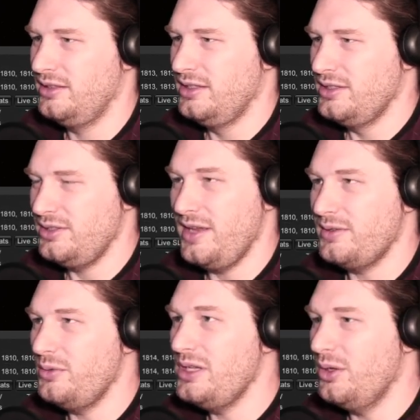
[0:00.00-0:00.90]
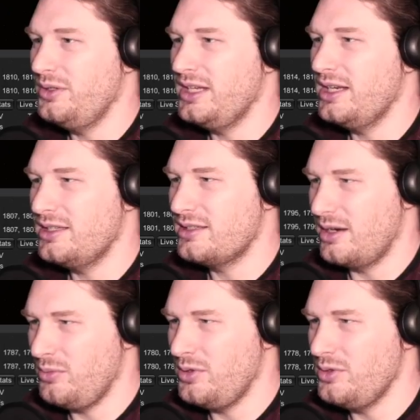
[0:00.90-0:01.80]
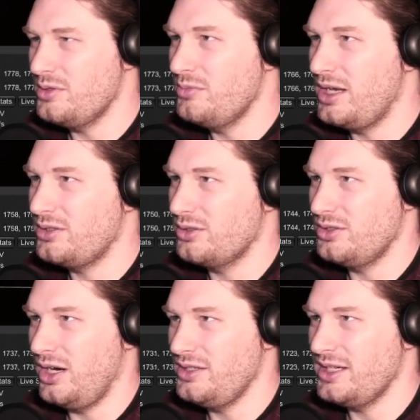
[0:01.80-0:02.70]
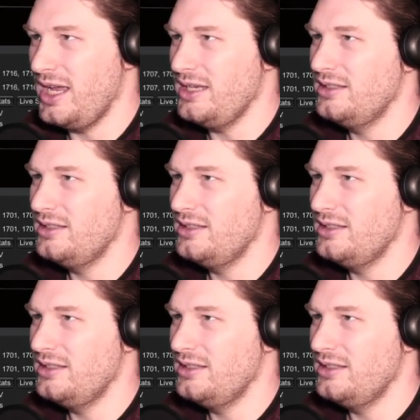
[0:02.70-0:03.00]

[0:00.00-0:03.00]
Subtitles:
So you have to reload to get it to start producing electrical charge again.